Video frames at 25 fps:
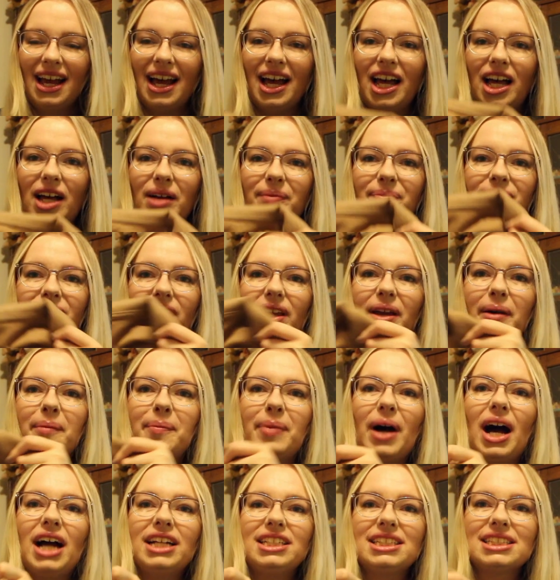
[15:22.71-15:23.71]

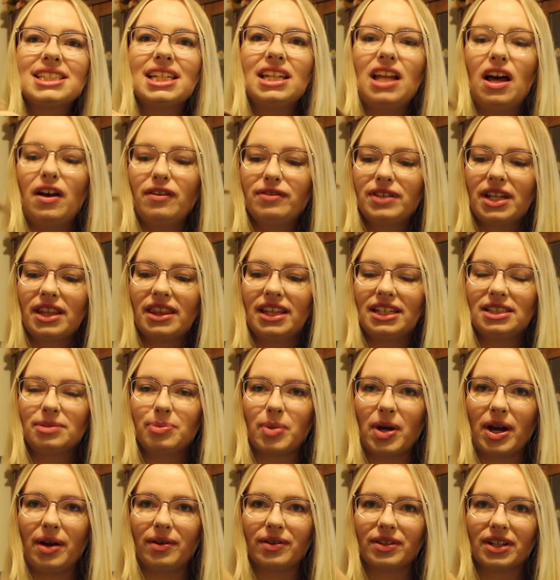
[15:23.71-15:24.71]
But I just loved this
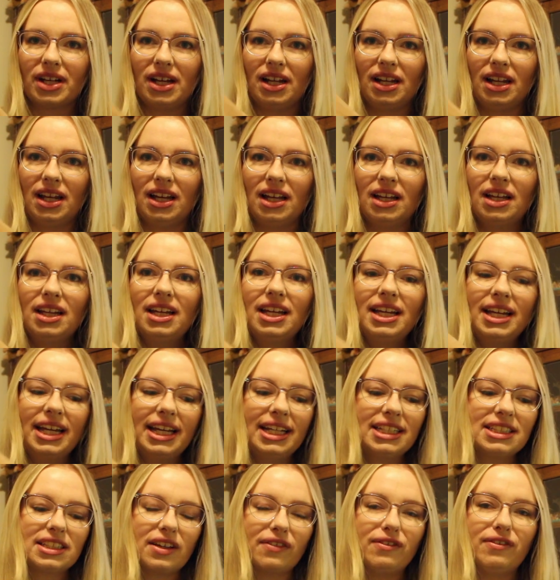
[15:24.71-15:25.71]
brown colour.
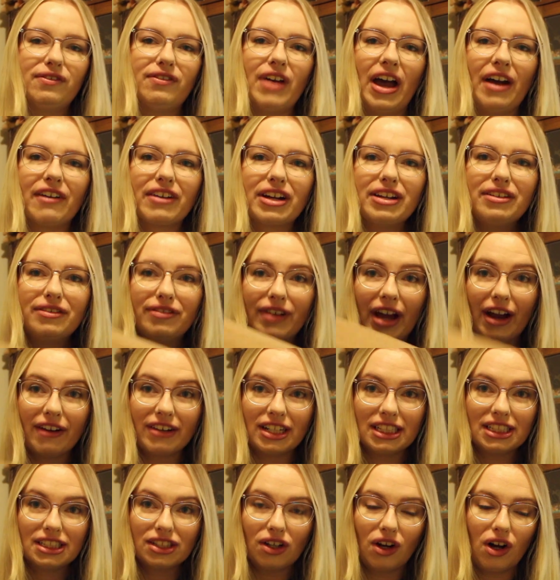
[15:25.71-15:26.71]
It's very,
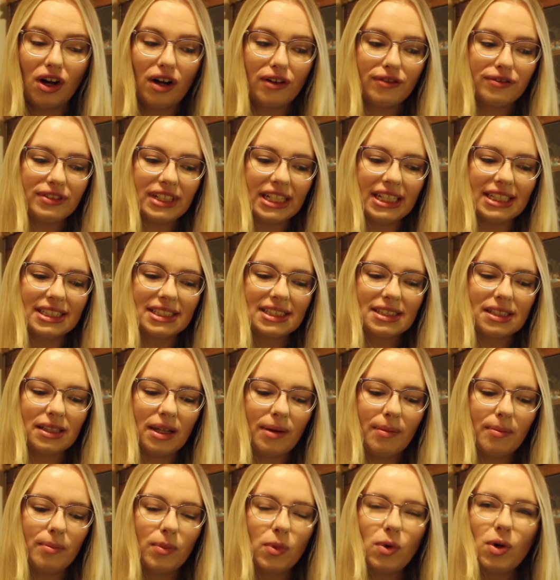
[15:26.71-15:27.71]
very soft. It's
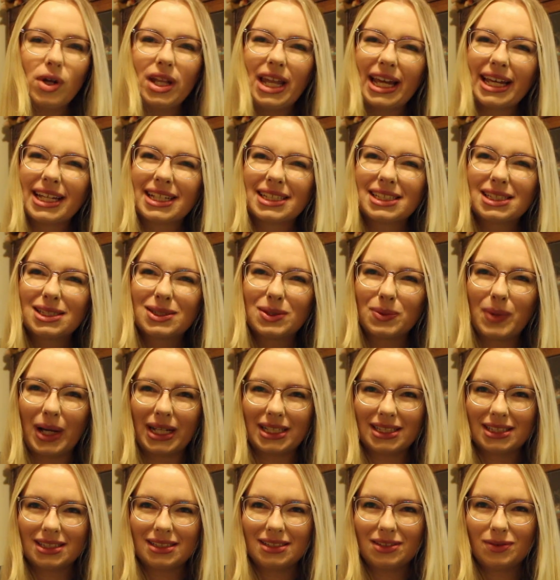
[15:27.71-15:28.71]
more like
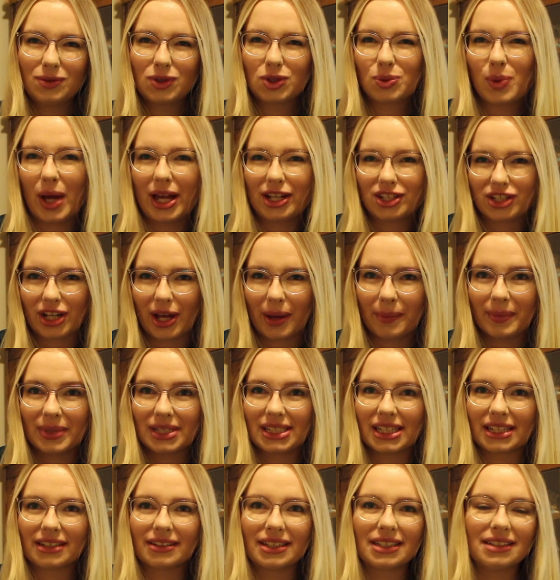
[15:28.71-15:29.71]
sweatshirt
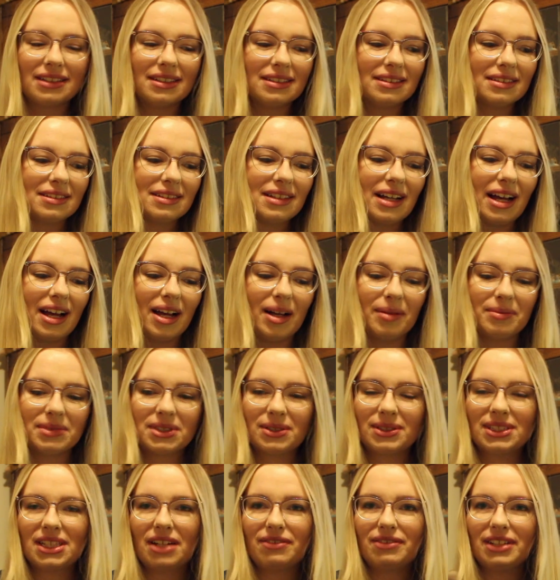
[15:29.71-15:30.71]
material,
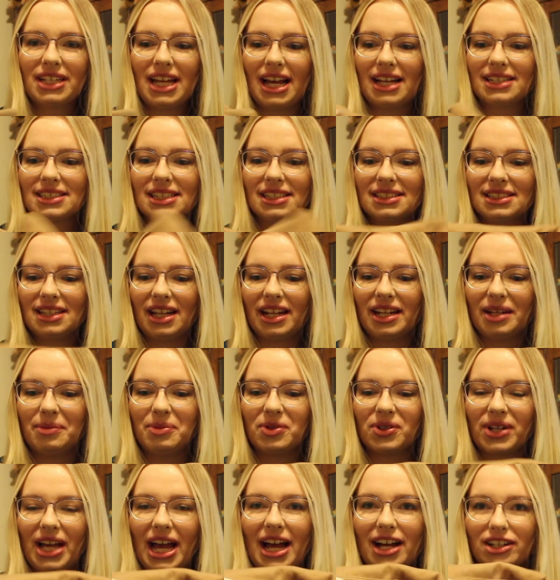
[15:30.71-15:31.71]
so it definitely has a slightly
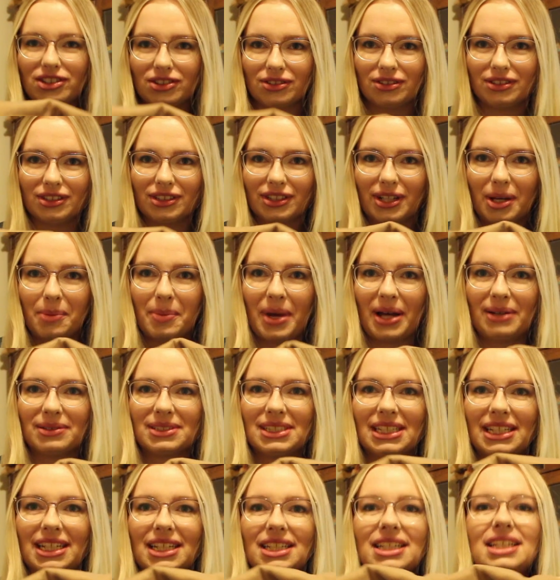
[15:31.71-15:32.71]
more casual look
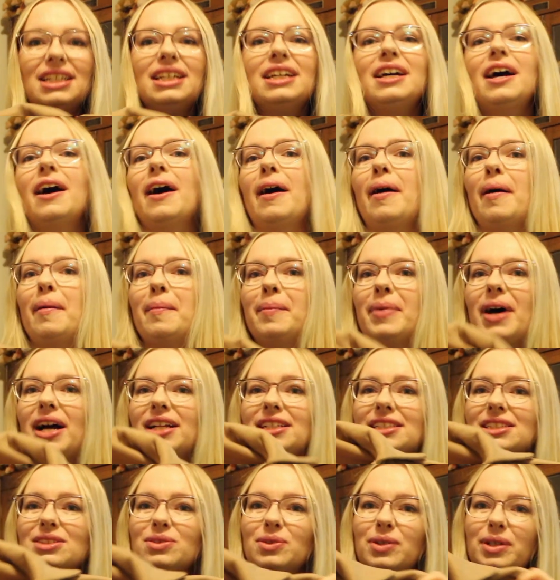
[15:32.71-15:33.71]
about it, but I
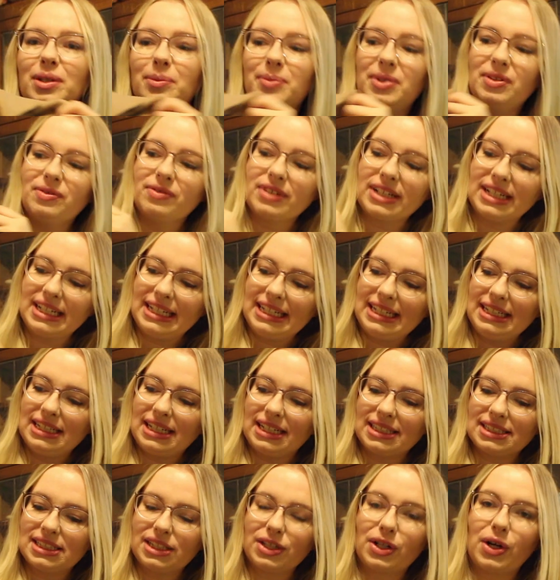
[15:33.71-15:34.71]
just thought it would be really
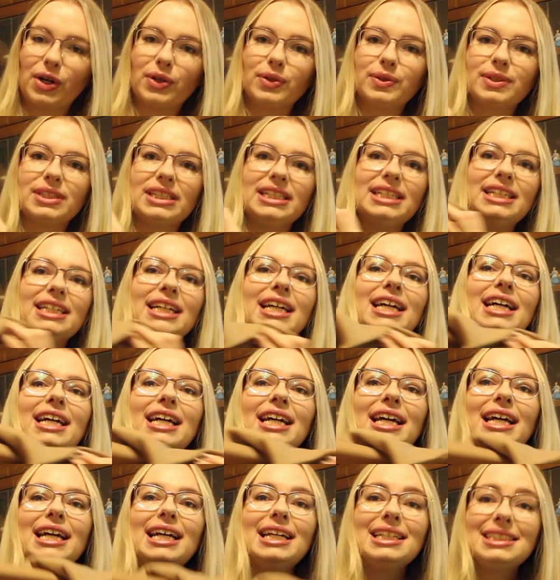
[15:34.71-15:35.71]
nice and cozy.
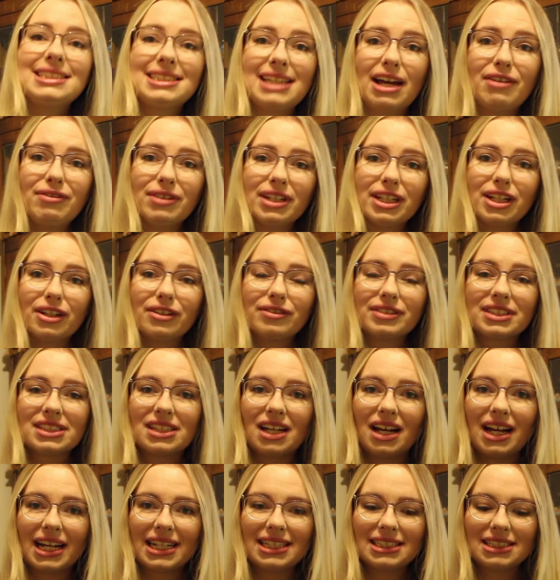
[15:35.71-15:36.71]
It's definitely
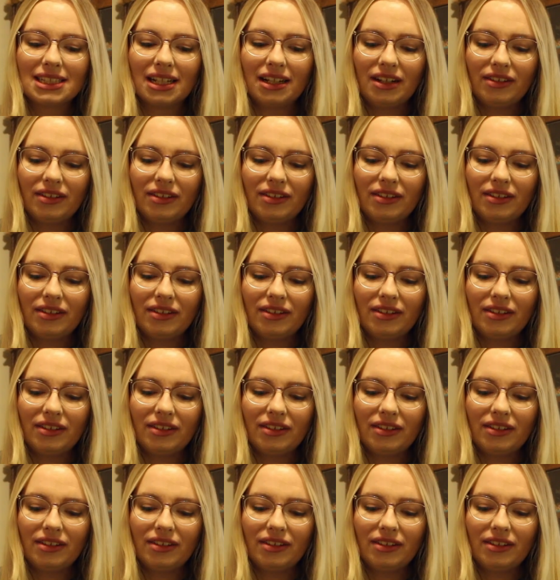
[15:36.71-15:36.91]
oversized.